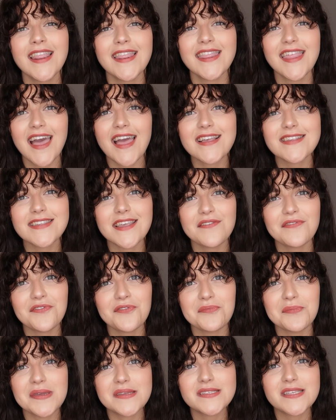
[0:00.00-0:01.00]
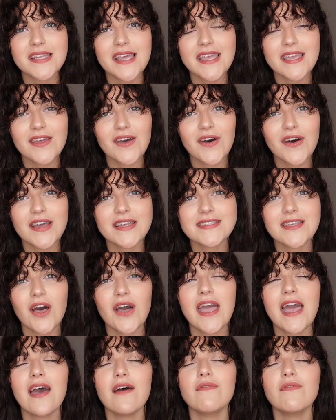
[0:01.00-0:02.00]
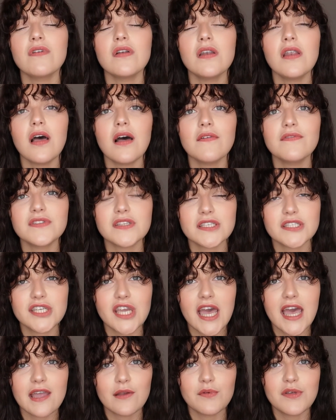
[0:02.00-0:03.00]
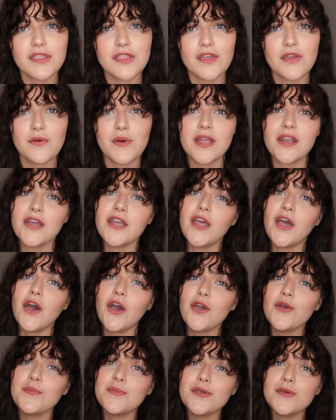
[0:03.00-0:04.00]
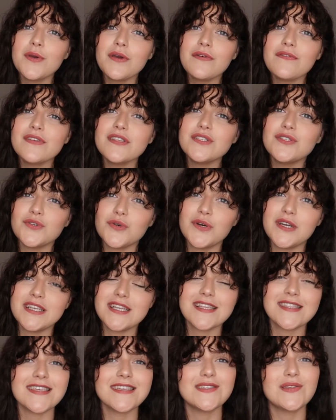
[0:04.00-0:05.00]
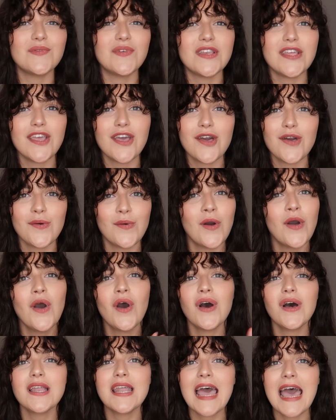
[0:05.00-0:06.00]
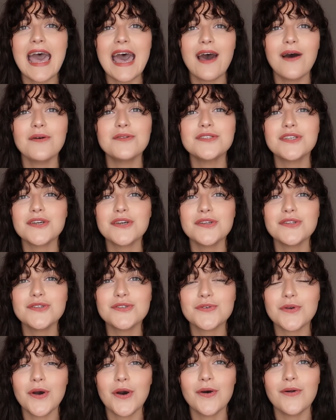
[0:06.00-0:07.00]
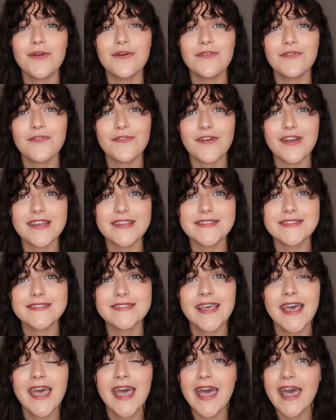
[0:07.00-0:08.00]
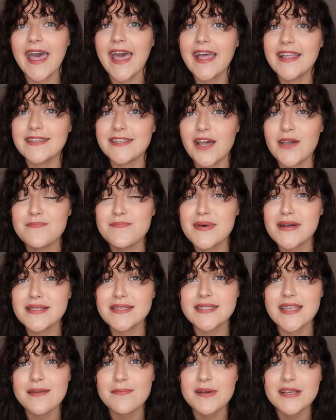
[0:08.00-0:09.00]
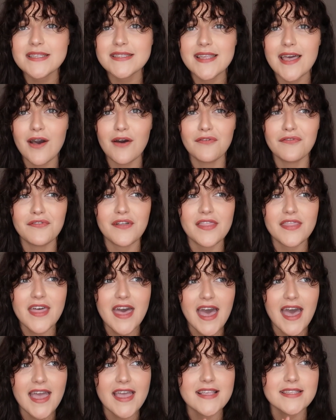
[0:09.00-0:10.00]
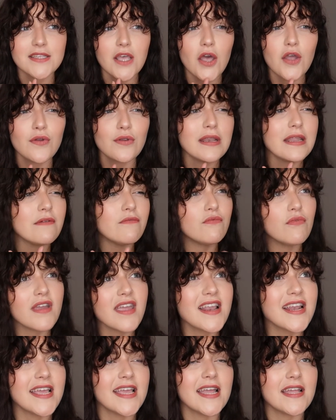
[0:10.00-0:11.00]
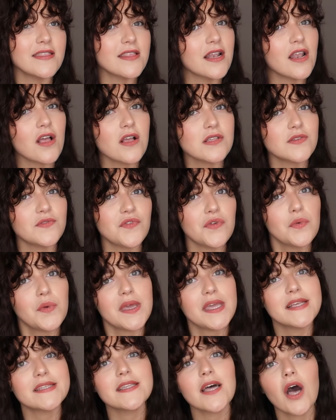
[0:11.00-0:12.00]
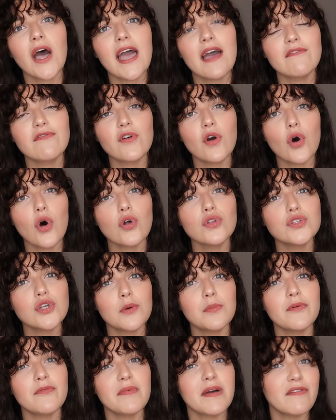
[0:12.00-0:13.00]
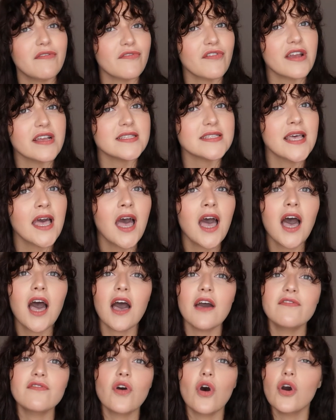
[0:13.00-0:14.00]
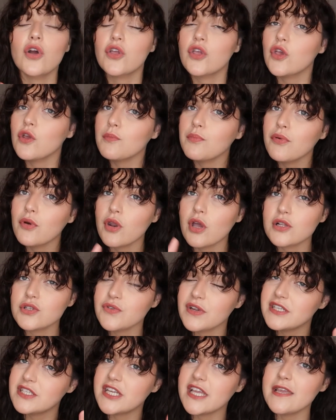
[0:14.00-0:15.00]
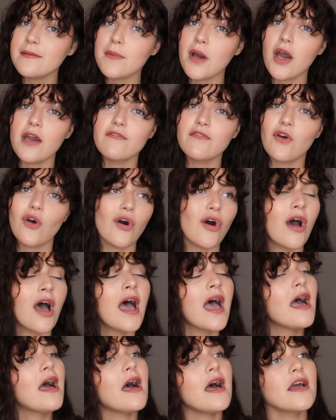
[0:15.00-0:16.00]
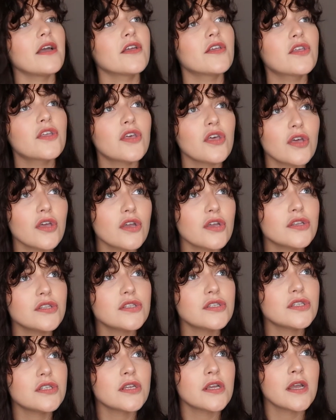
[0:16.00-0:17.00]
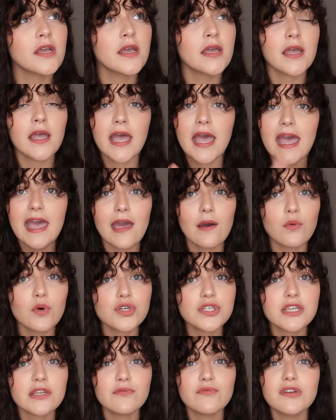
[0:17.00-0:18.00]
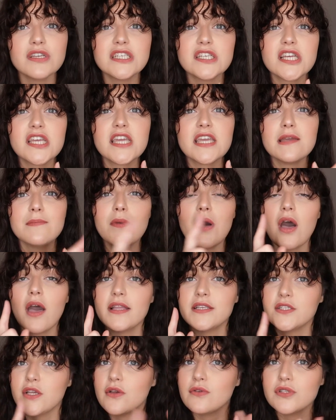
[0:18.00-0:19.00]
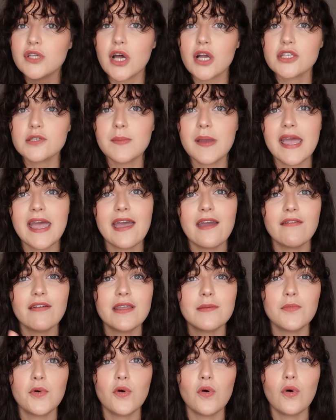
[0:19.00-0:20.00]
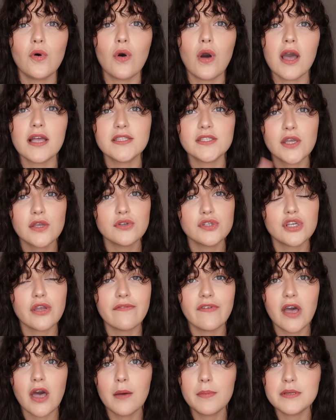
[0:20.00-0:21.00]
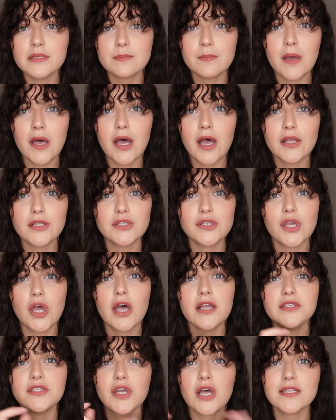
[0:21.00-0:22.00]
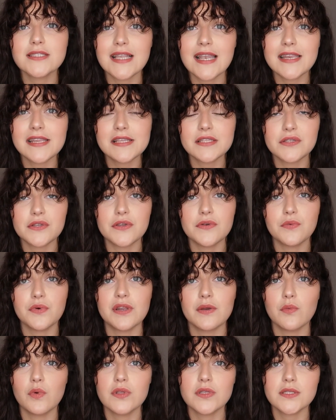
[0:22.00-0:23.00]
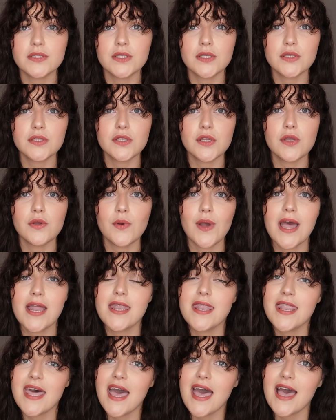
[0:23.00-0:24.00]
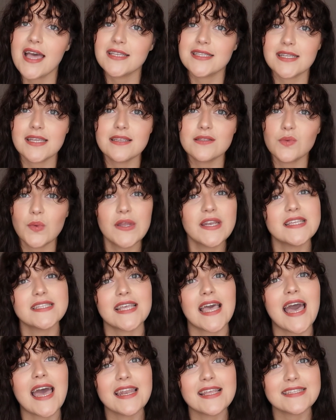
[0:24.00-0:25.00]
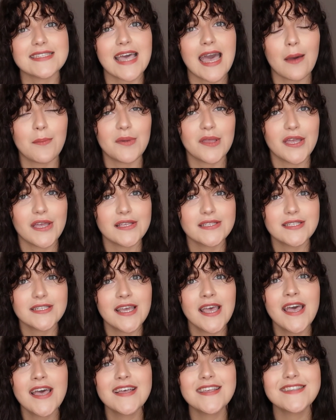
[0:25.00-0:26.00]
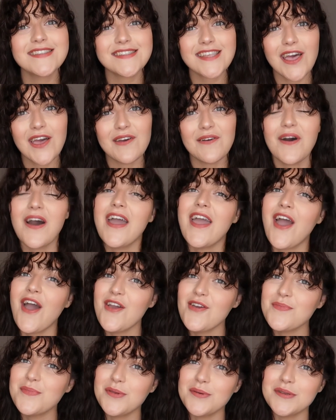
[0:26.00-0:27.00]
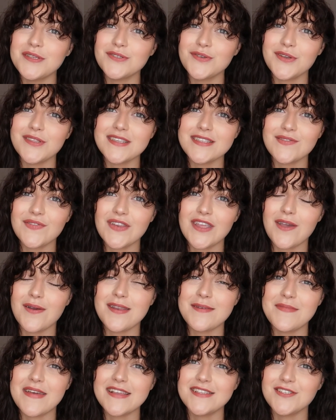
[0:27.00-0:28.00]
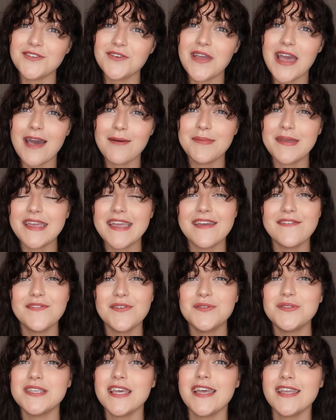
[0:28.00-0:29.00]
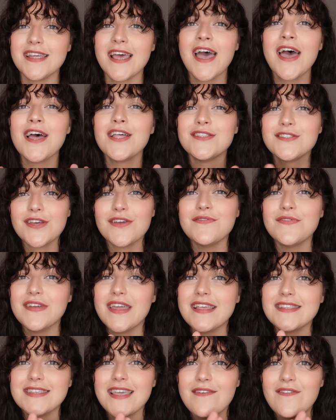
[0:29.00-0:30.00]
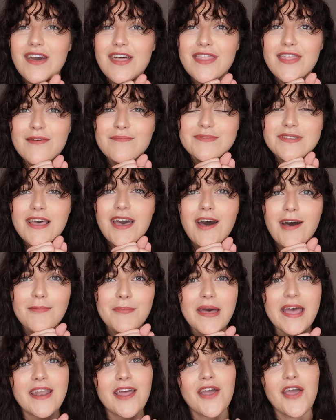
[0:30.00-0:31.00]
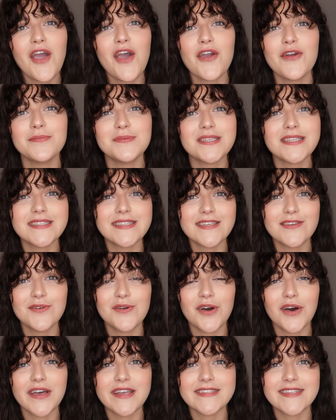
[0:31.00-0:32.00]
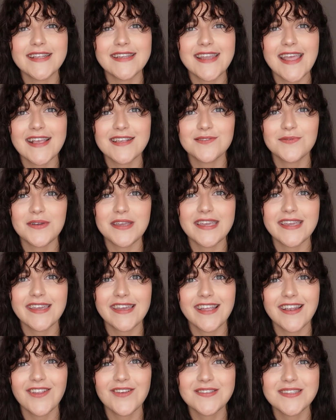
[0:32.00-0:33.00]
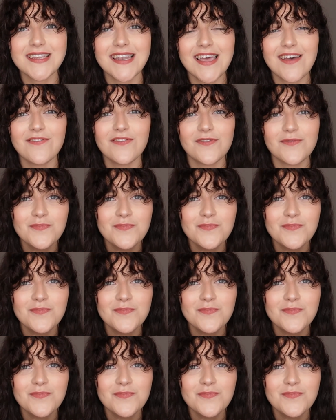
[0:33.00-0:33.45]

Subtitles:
That is it from me today, guys. I have loved chatting with you and I hope you have enjoyed this video on how to control frizz. And I must say myself that it's only really in the last few weeks I have got on top of my frizz. I've got a good product regime, I've got a good hair washing regime. I don't touch my hair anymore. I don't shove it up as much. I just let it do what it wants to do. And that is when it's at its happiest. So I hope you enjoyed this video and it made you happy. If you did, don't forget to give it a thumbs up and I hope to see you guys next week. Lots of love.